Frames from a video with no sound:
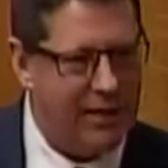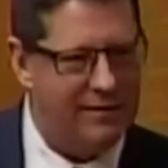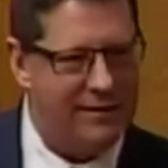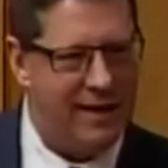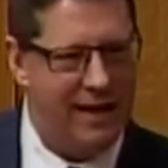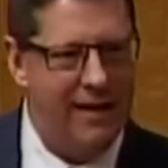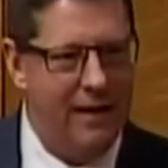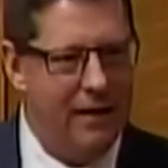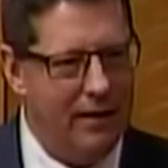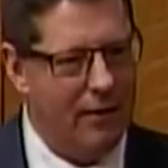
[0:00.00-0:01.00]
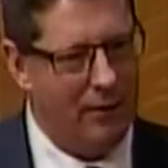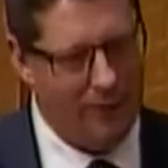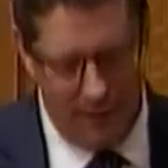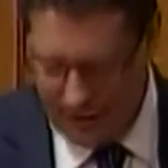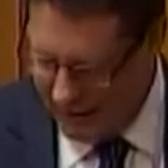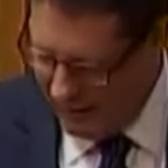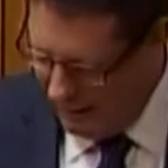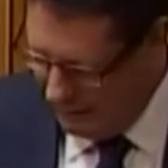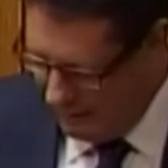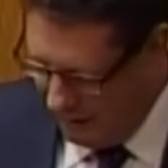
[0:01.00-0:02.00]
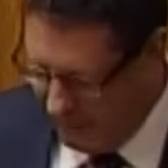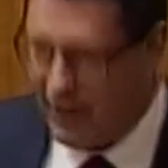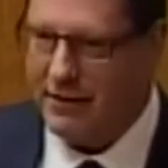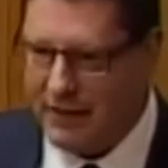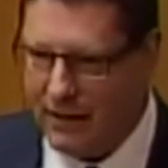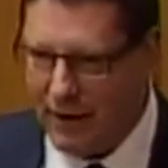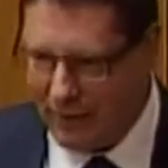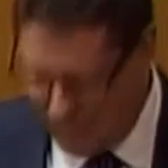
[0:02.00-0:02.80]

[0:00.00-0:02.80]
but, you know, they can take credit